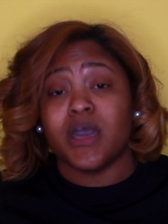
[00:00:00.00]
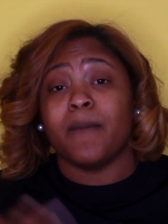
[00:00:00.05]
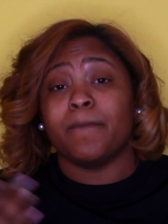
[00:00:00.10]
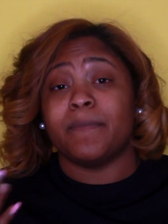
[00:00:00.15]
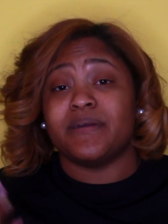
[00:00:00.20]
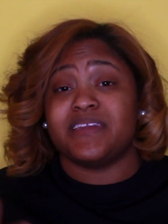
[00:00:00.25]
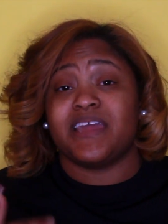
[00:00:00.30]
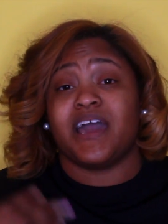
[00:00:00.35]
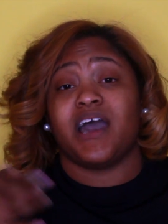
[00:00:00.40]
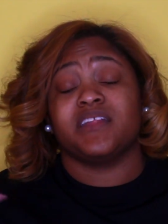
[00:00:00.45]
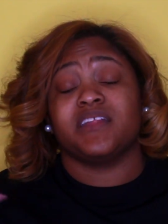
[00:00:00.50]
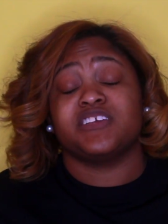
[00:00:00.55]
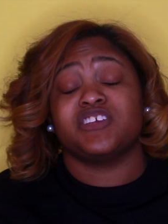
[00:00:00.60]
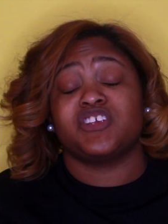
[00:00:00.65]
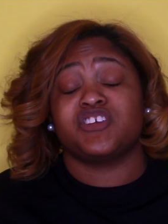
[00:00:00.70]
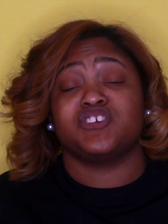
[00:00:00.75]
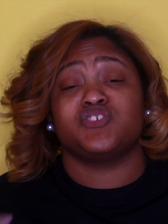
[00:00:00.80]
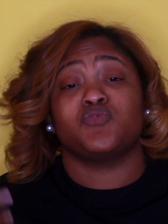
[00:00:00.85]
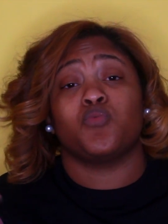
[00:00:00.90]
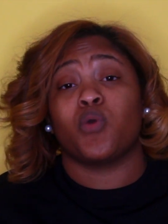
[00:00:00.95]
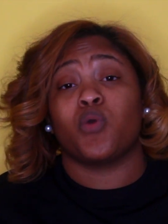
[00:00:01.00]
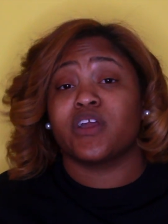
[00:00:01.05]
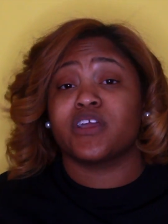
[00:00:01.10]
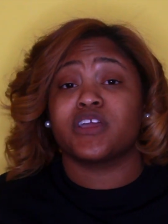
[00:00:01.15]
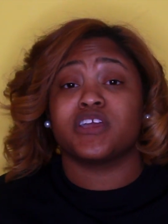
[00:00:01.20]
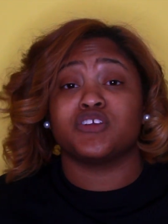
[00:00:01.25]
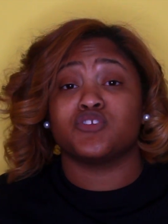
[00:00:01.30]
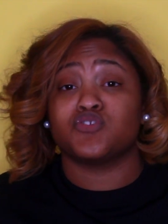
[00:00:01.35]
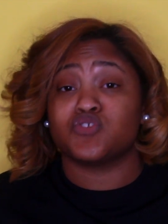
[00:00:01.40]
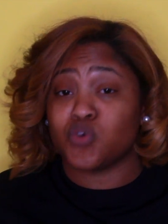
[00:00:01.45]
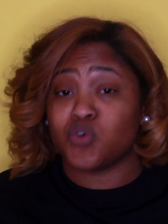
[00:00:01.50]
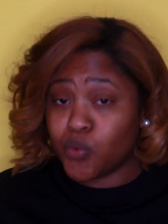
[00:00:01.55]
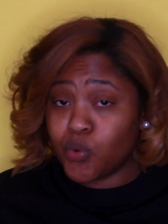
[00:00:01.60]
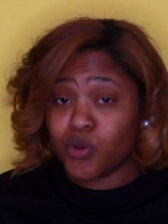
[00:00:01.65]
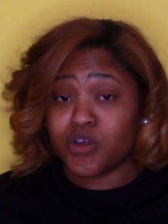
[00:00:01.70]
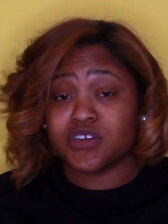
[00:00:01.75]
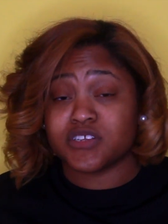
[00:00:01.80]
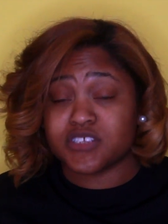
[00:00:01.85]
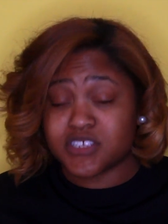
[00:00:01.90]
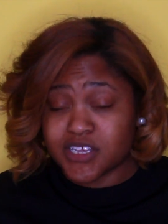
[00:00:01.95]
But now that she's working
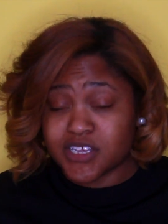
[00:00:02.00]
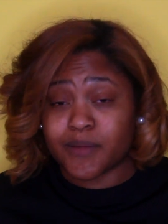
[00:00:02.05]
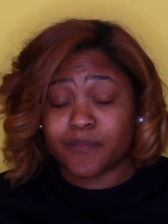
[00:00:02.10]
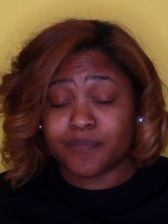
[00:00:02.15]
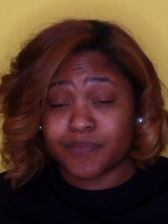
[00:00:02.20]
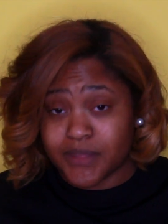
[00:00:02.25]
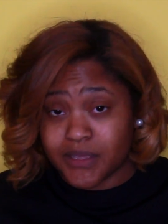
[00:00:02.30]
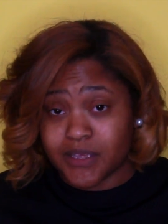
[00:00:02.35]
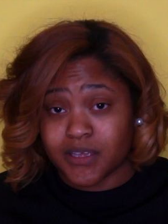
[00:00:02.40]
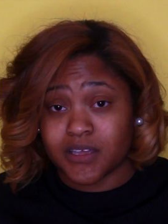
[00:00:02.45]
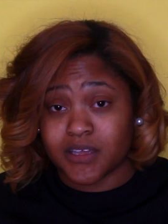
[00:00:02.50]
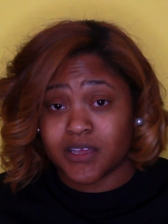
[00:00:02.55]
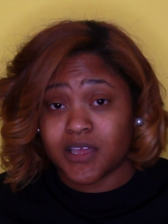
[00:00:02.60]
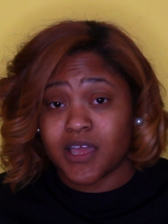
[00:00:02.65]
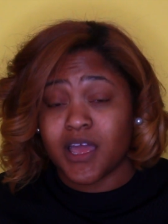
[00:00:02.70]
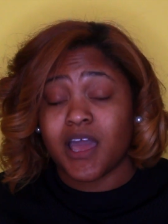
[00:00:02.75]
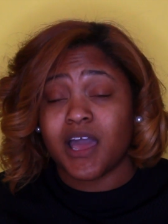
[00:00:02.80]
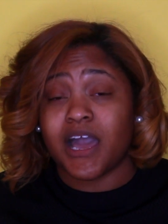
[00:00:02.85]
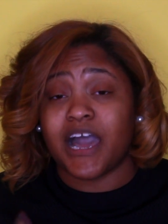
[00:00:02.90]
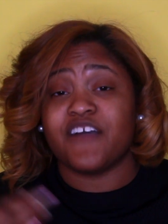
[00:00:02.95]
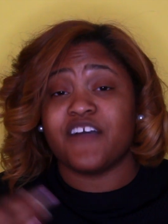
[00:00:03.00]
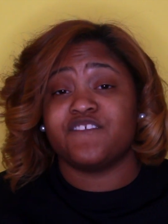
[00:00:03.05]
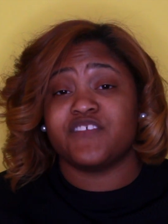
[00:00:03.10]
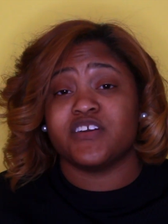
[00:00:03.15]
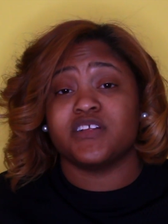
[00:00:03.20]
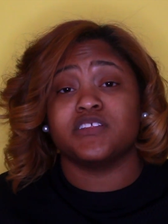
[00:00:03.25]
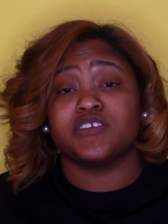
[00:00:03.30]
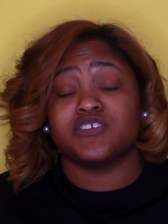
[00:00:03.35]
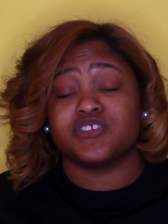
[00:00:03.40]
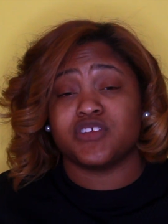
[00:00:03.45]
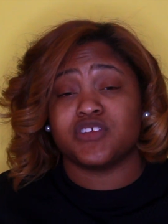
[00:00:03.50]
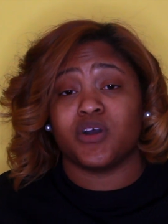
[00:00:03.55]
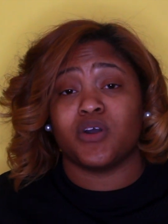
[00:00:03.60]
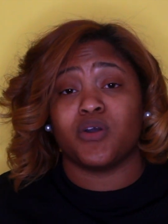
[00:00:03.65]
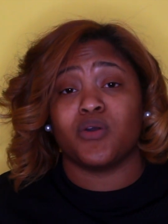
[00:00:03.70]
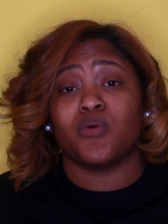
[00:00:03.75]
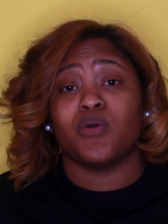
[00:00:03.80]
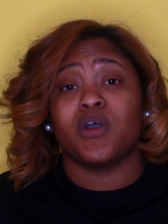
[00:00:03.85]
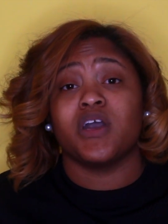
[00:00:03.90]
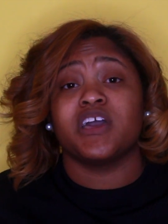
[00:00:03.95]
towards something, I feel as
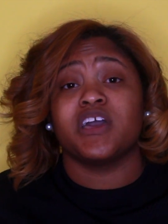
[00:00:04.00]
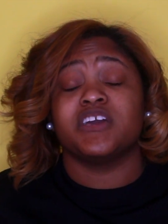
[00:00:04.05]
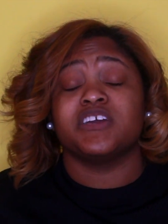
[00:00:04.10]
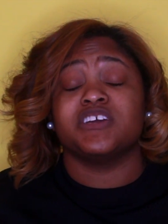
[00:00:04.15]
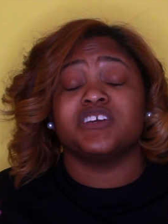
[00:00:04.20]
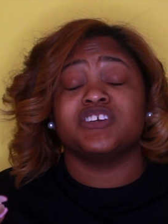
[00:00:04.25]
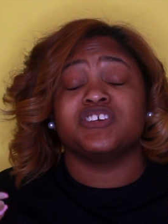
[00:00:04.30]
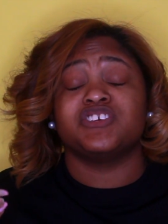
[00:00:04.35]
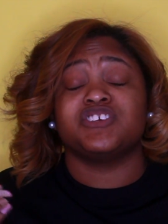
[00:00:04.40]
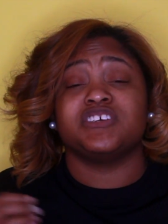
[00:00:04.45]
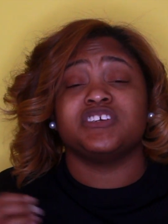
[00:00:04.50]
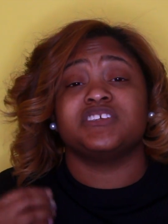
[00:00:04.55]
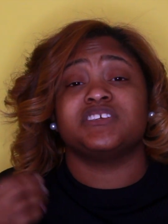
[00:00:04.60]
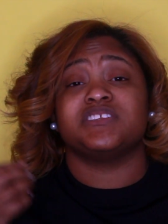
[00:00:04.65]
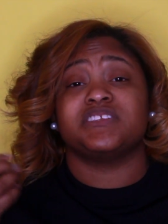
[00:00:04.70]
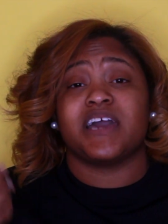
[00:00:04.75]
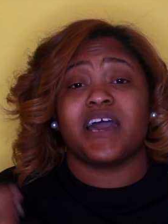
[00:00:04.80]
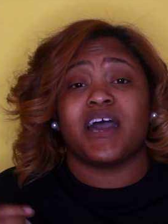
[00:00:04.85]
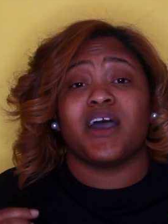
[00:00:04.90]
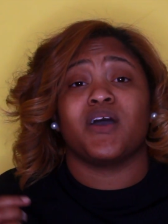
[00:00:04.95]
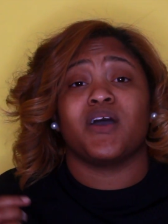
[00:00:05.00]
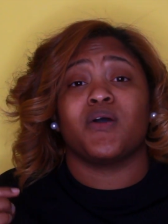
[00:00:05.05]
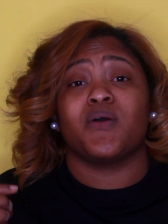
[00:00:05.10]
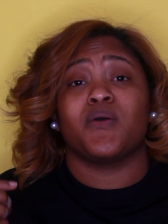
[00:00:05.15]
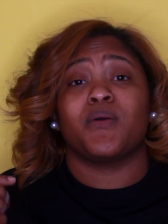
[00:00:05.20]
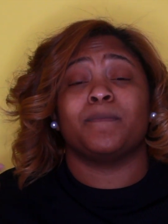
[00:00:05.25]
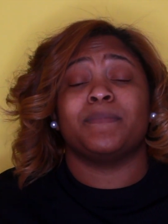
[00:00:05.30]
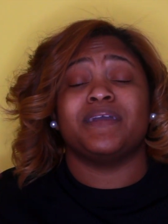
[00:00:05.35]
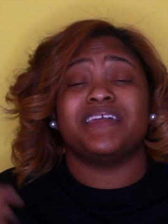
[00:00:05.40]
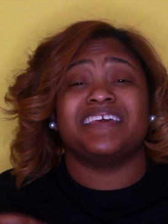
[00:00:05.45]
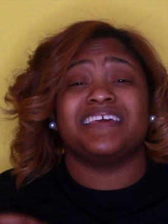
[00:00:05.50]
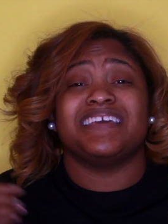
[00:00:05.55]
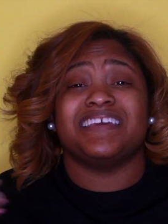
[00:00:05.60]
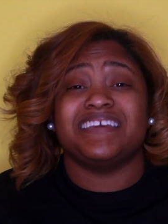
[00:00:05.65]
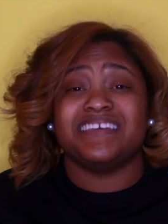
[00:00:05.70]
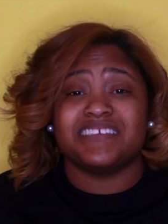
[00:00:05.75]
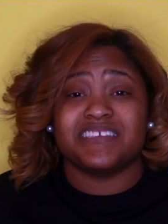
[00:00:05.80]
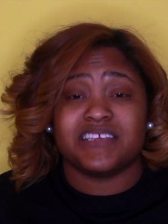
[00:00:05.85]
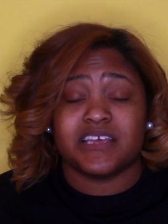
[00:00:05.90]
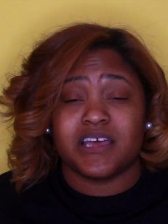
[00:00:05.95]
though she's now meeting
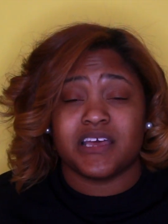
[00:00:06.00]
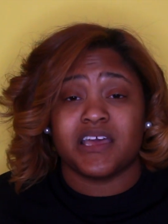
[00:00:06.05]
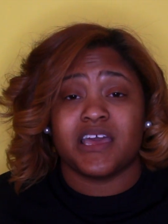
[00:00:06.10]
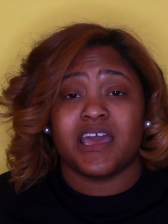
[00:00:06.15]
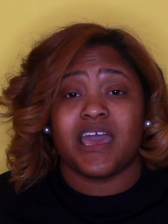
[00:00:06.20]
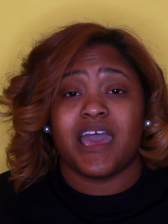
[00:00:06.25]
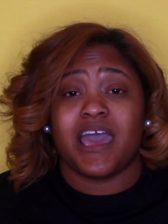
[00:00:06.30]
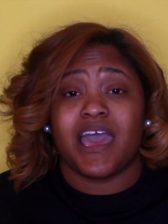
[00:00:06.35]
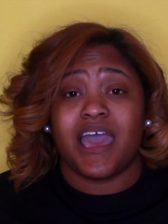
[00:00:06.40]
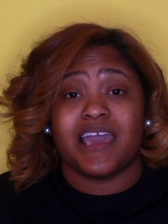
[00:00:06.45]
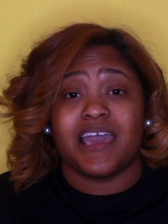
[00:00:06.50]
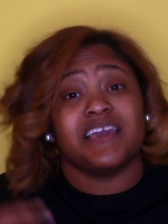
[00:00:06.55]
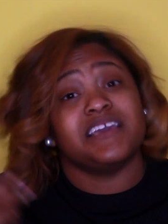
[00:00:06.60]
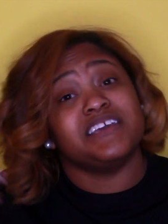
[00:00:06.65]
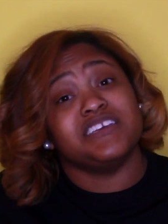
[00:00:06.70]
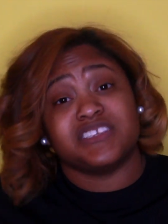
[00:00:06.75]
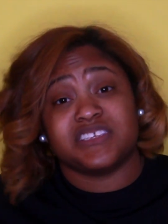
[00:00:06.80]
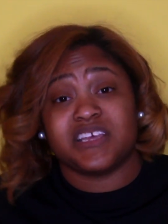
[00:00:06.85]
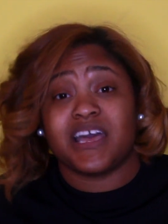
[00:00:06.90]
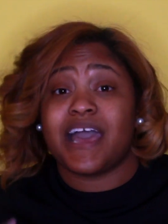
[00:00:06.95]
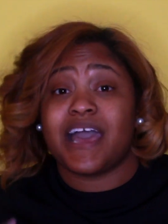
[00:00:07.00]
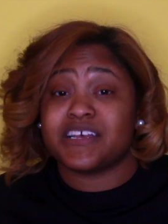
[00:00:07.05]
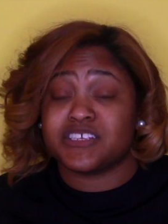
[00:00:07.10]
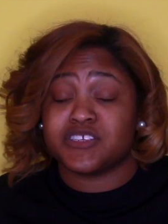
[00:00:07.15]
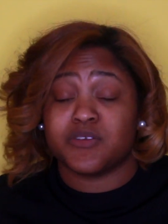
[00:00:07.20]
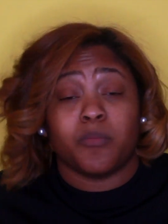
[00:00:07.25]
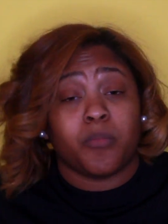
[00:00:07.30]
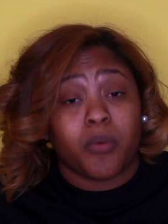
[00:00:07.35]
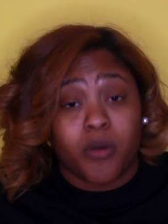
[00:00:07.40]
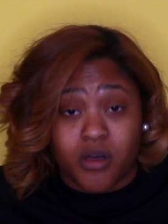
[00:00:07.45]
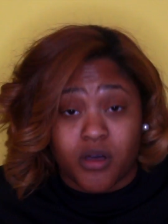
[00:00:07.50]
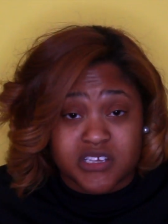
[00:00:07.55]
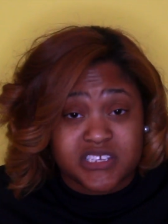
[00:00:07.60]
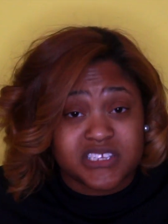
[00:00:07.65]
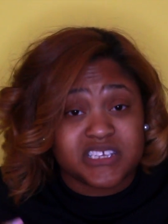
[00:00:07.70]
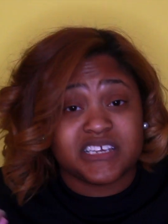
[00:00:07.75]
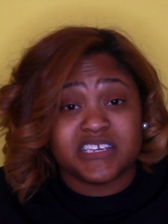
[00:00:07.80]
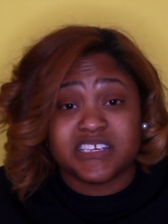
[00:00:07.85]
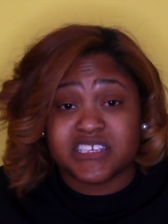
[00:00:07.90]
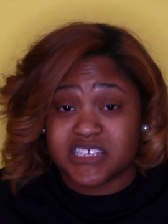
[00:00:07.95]
Issa as a boss,
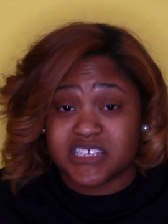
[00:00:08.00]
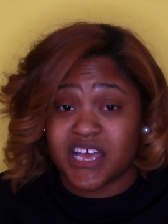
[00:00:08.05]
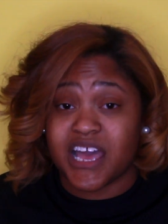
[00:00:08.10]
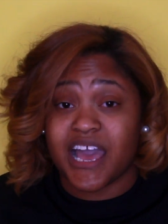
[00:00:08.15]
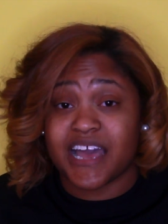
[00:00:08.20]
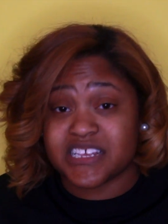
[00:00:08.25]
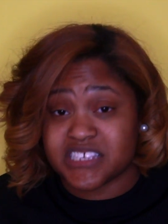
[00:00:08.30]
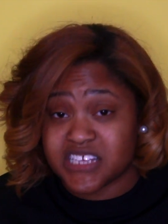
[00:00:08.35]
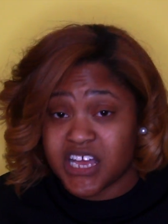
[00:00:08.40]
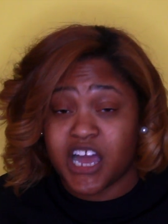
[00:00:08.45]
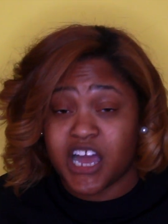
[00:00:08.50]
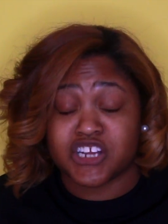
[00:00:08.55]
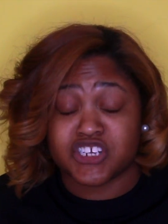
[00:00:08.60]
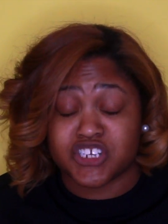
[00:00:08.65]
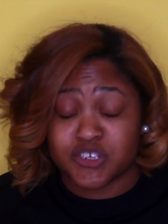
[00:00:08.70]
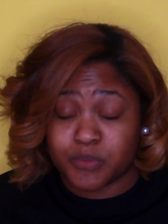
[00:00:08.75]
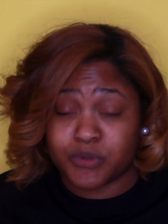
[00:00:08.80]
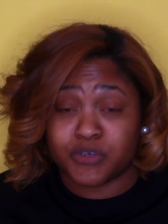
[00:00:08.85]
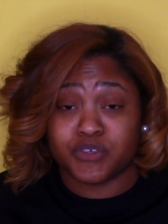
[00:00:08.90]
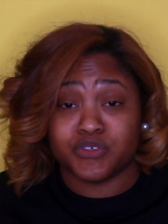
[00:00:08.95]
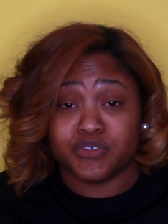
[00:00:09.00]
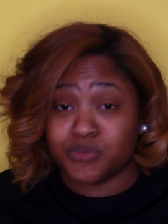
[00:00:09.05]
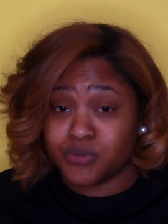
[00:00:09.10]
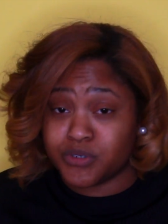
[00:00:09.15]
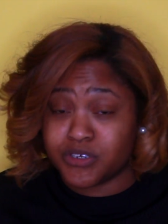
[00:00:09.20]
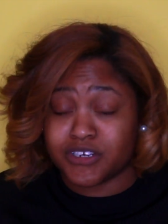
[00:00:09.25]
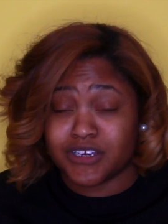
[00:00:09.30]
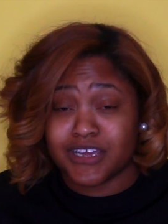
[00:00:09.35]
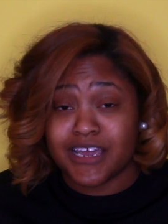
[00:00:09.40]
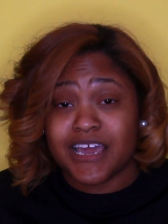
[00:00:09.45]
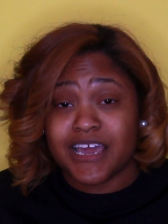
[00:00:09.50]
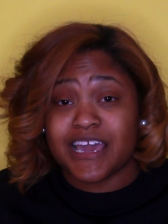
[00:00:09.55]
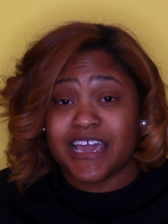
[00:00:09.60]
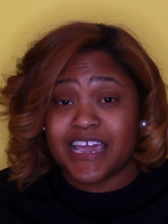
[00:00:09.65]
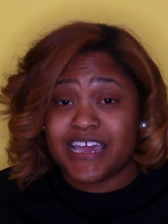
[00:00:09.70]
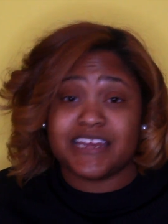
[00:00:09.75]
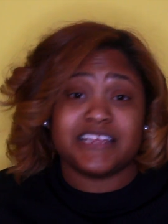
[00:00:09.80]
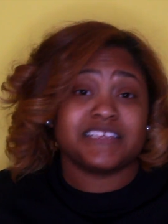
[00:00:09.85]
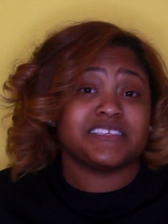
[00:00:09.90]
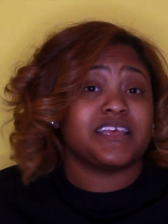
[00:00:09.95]
Issa as an entrepreneur.
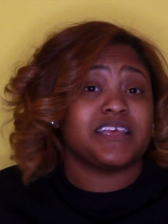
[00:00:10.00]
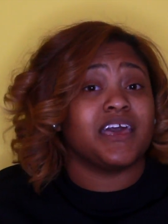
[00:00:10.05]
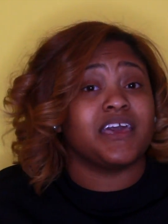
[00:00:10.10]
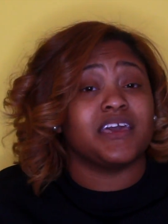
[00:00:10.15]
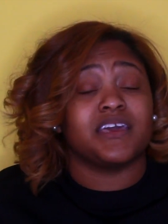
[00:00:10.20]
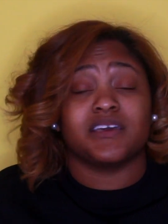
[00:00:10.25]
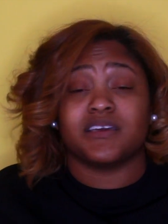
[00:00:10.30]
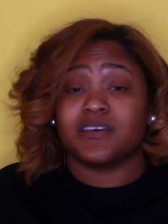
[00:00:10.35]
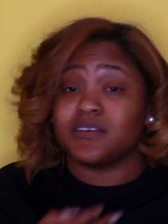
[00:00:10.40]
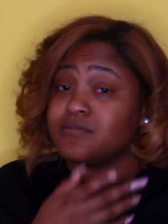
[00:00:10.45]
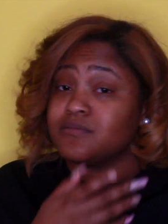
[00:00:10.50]
And it's like,